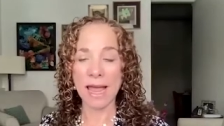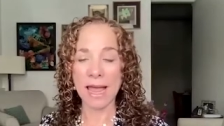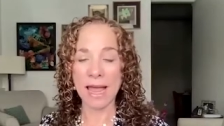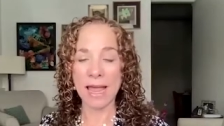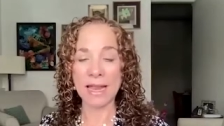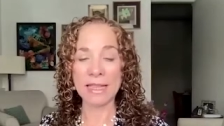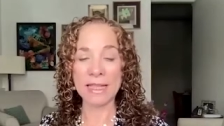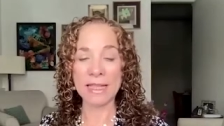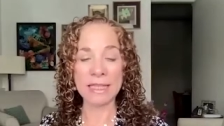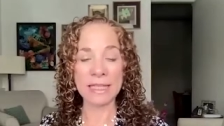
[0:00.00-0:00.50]

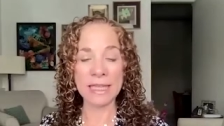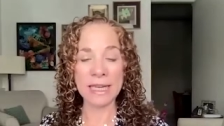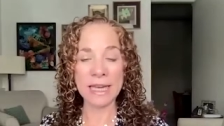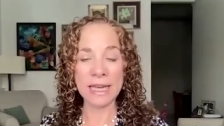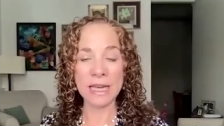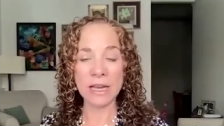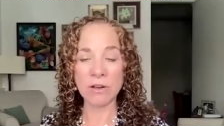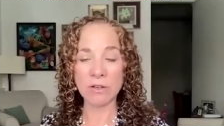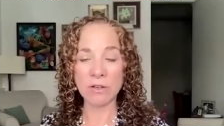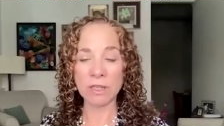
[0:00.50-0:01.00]
And the
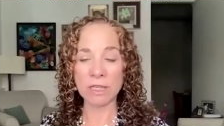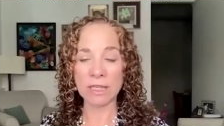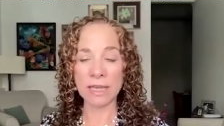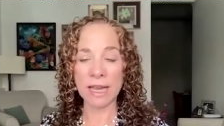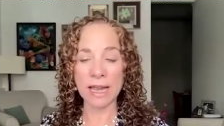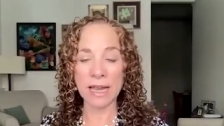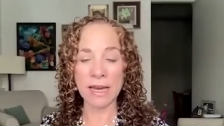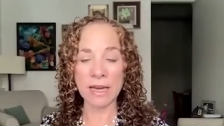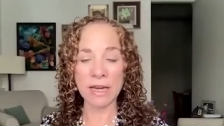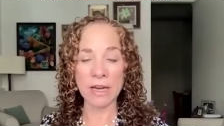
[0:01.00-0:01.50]
CEO
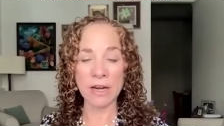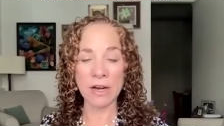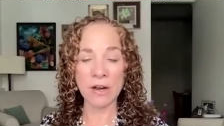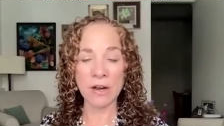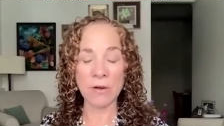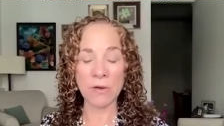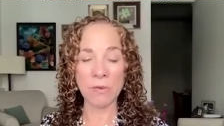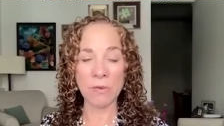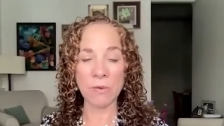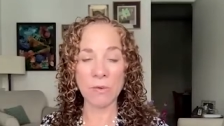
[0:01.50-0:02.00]
said, you
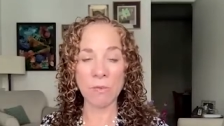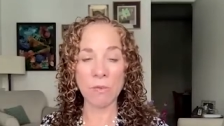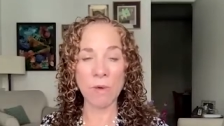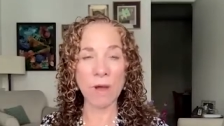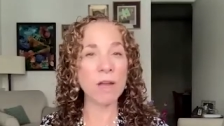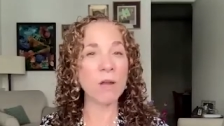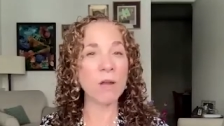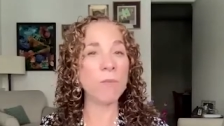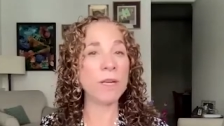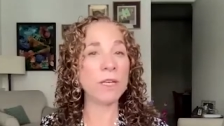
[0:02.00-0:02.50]
know,
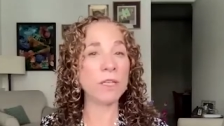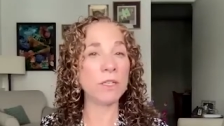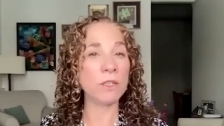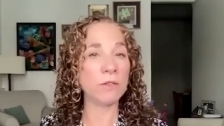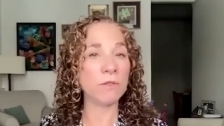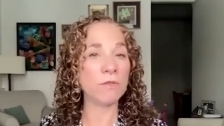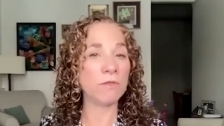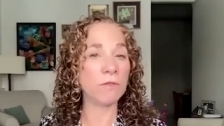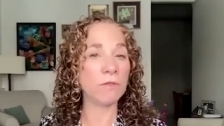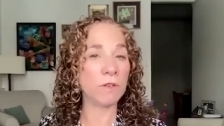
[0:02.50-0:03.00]
what can we
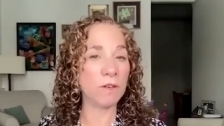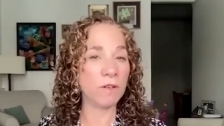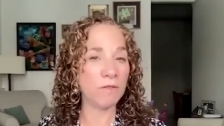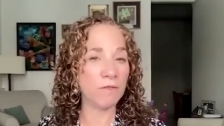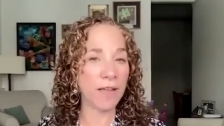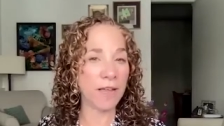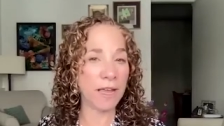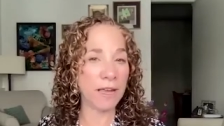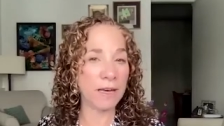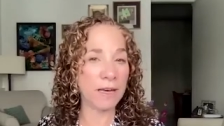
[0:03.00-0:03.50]
do for an
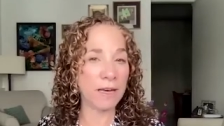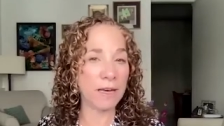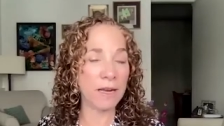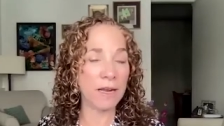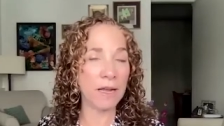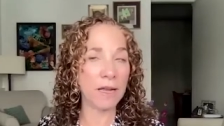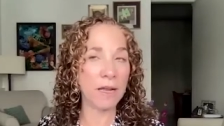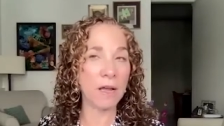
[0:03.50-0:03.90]
event